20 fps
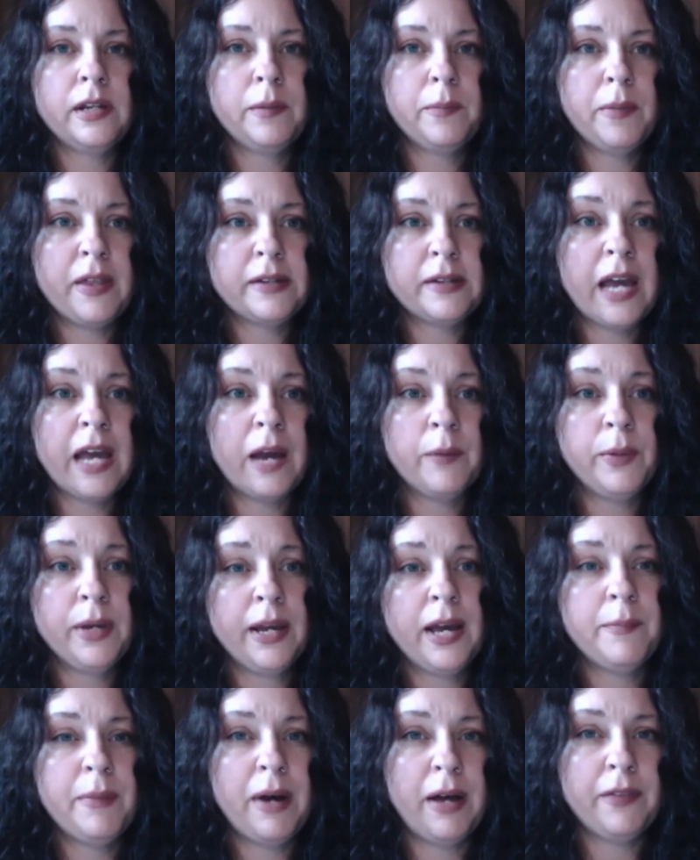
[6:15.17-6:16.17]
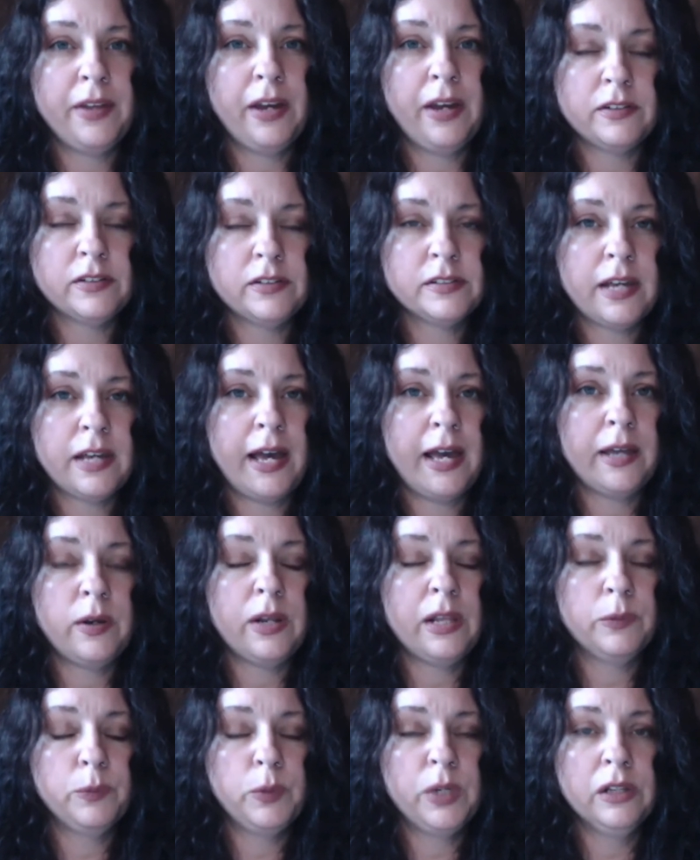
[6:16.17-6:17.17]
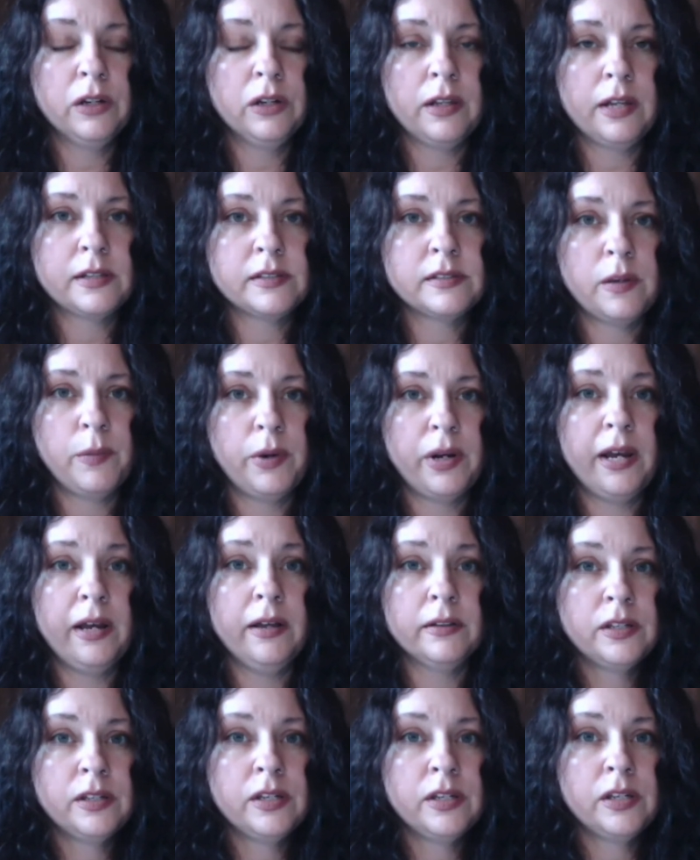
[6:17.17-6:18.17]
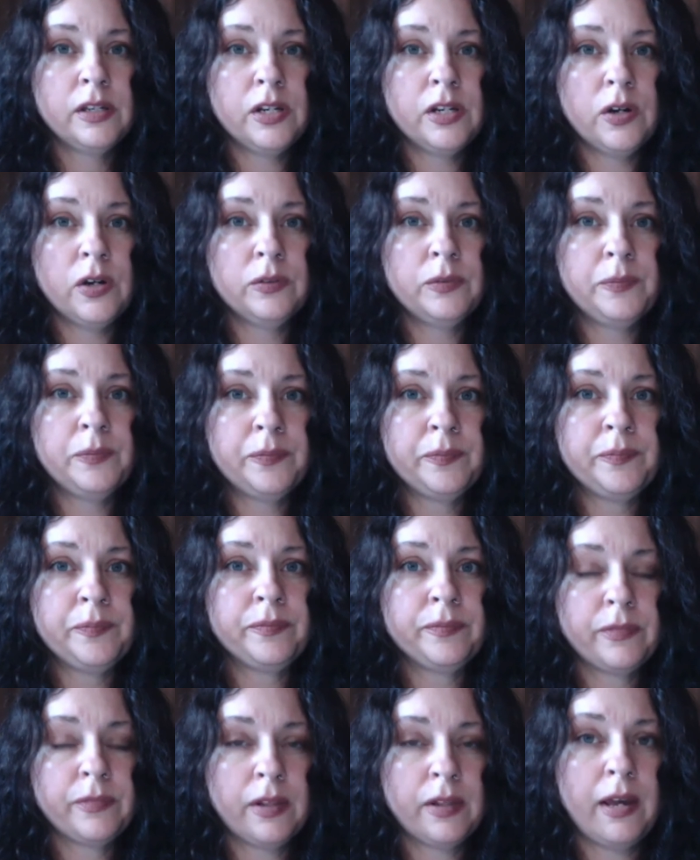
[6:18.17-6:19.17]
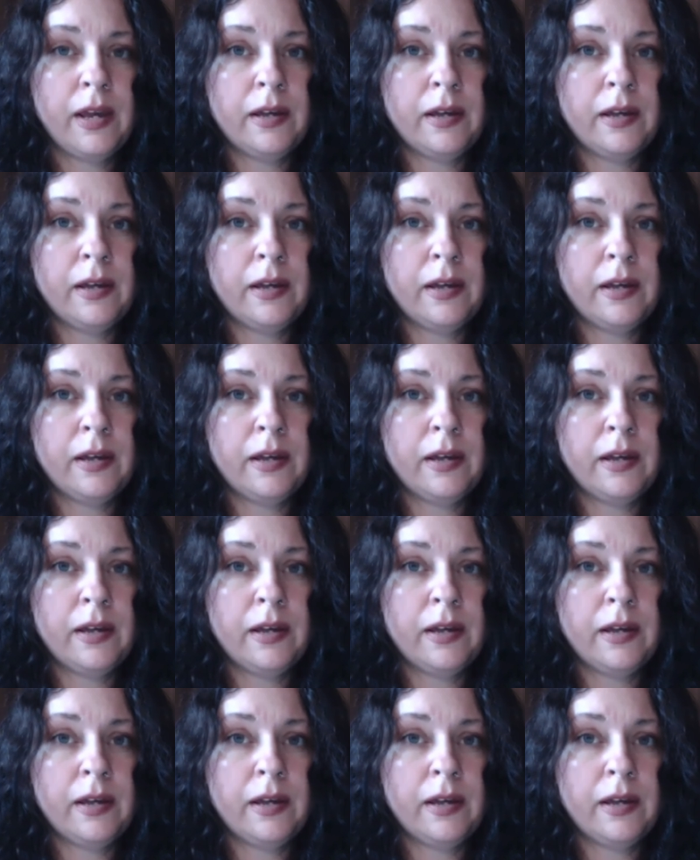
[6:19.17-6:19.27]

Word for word: And by the time we come out the other side, we look like someone else, you know? Yes. Yeah.